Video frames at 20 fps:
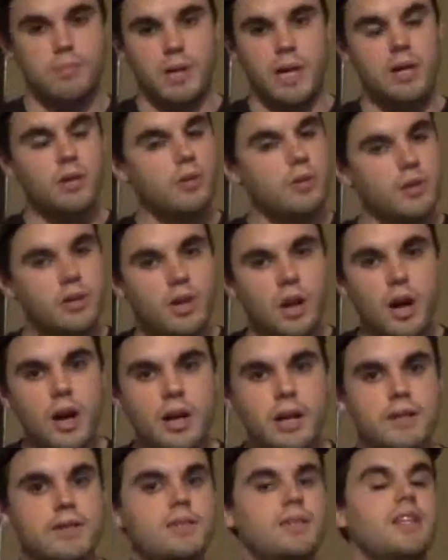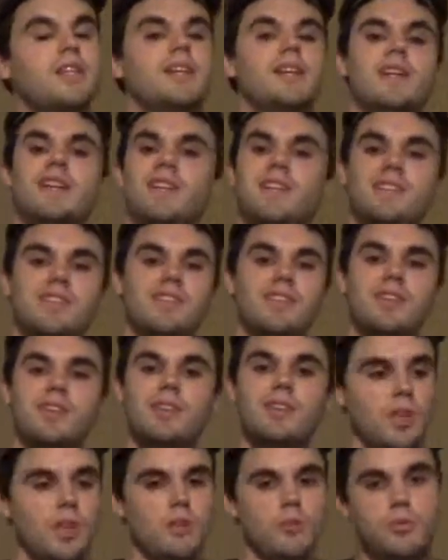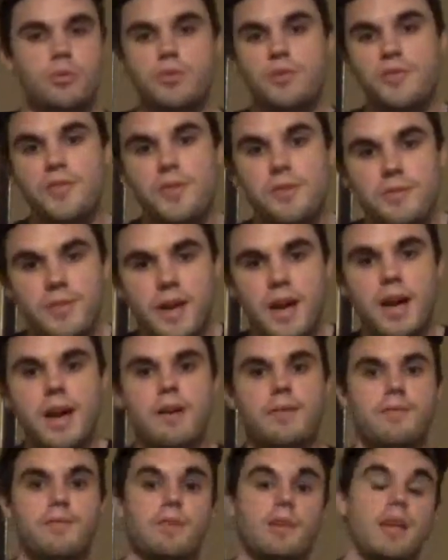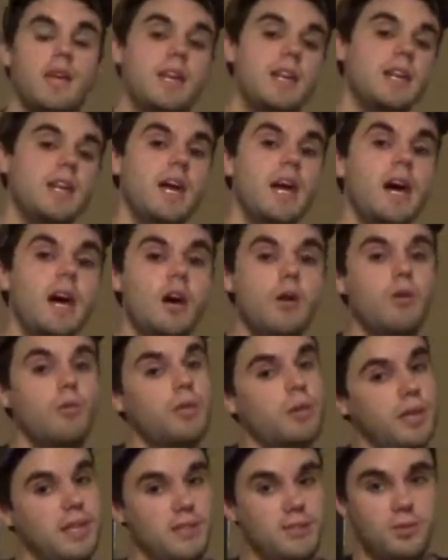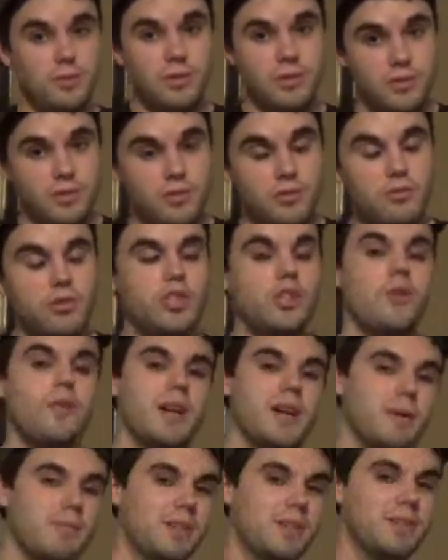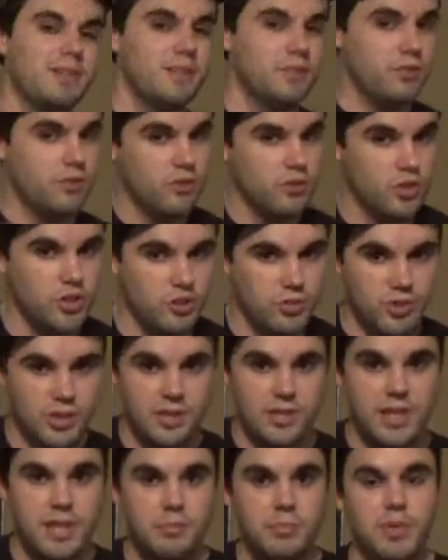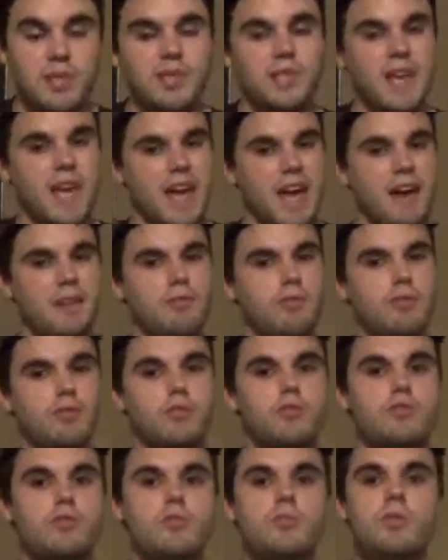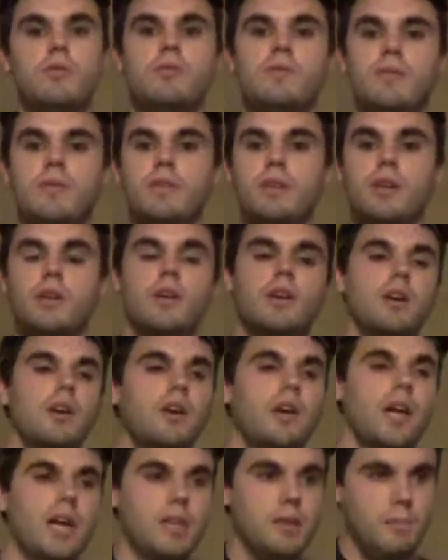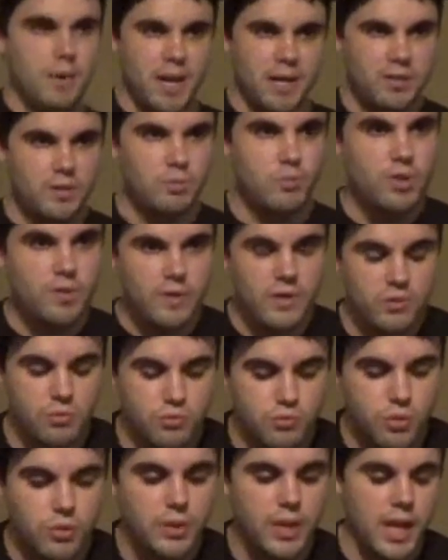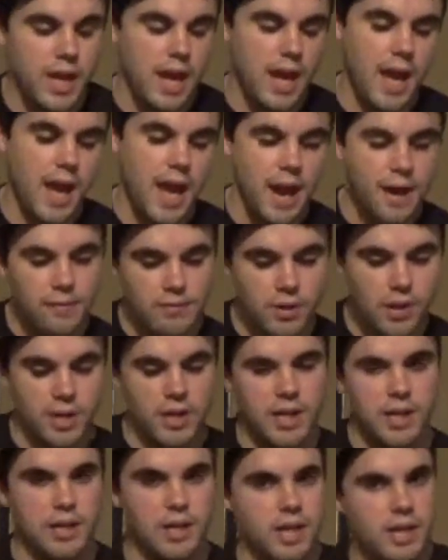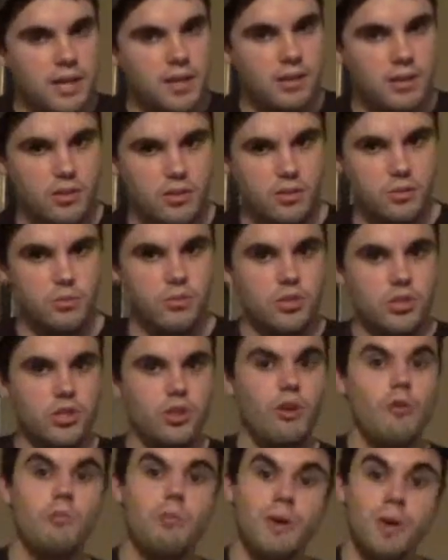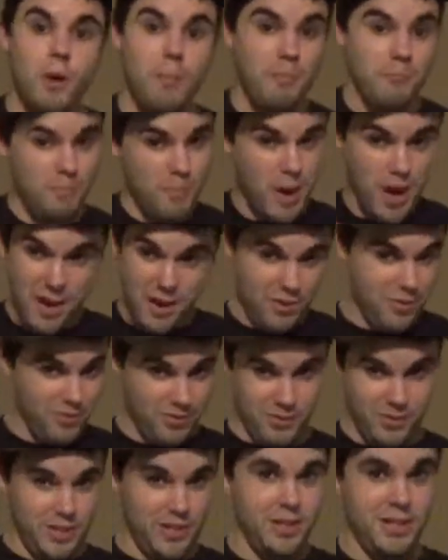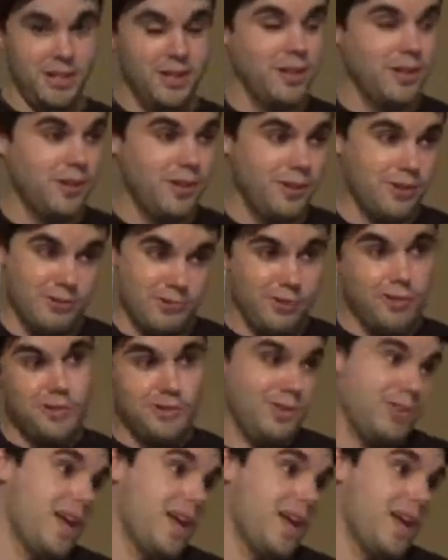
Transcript: Battle of the Gods. He's done The Return of F. And now he's doing this new show, and I'm guessing this new show is going to take place after those two movies. In the past, movies really have not had anything to do with the show, but apparently, these